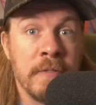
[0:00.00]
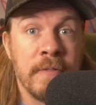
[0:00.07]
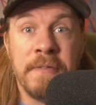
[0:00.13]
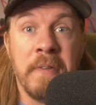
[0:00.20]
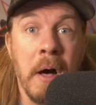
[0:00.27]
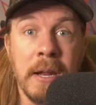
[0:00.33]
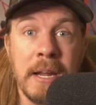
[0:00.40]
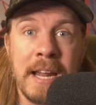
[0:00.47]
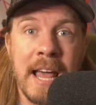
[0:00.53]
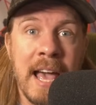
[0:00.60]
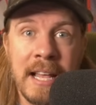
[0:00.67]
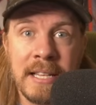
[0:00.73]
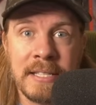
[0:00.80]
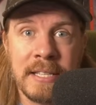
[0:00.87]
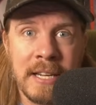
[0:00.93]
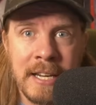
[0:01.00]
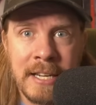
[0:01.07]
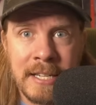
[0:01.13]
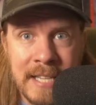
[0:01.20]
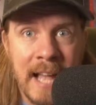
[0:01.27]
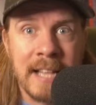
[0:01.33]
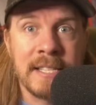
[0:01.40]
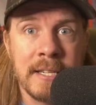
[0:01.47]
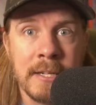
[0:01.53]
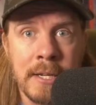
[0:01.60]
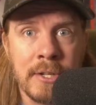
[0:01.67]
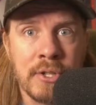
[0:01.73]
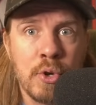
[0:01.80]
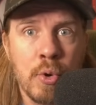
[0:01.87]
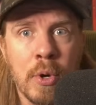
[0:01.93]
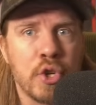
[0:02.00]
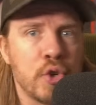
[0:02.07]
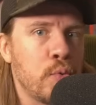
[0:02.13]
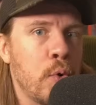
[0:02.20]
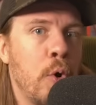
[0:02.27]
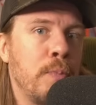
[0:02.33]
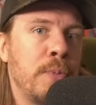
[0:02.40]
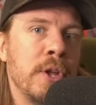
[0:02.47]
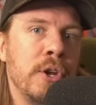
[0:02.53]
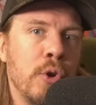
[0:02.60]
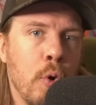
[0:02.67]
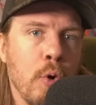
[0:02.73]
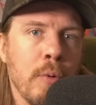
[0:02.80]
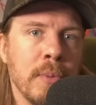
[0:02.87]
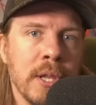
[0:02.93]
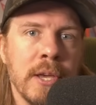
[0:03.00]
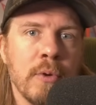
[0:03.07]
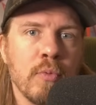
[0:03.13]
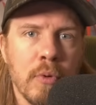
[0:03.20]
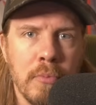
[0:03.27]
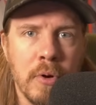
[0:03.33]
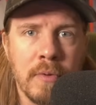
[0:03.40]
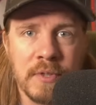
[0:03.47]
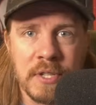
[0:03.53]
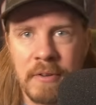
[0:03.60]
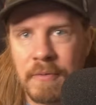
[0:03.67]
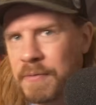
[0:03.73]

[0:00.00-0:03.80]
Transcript: fun and adds an intensity to a trope that normally removes it.